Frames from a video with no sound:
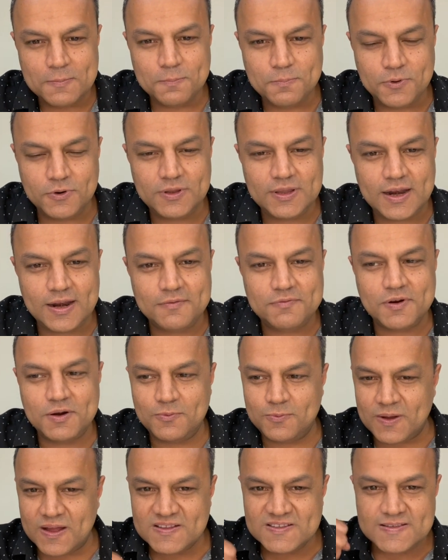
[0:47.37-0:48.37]
put that effort
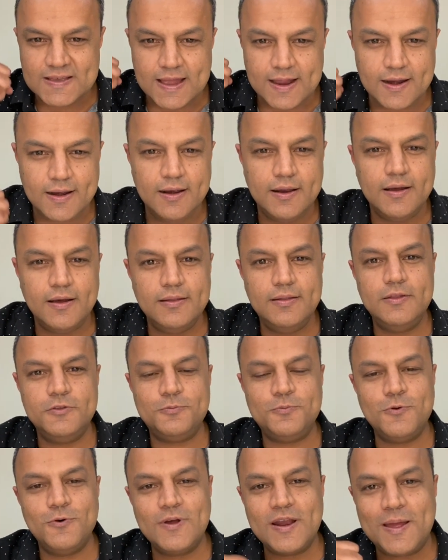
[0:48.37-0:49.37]
once and learn this
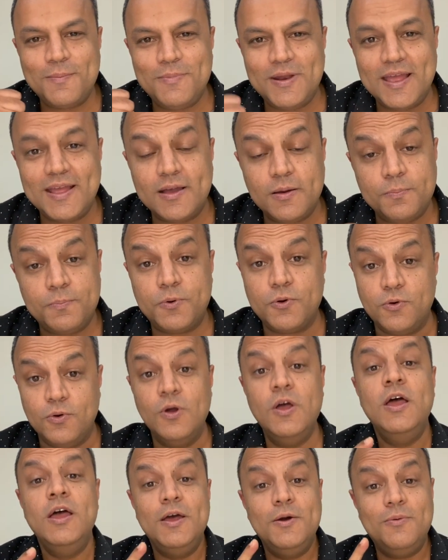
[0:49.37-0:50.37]
program like a pro.
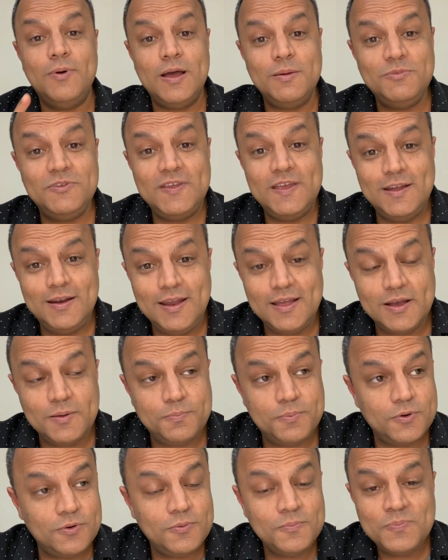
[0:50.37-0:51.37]
Why I'm saying like a
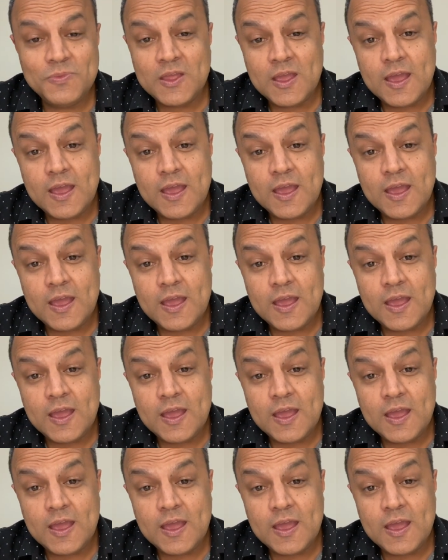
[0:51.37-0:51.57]
pro?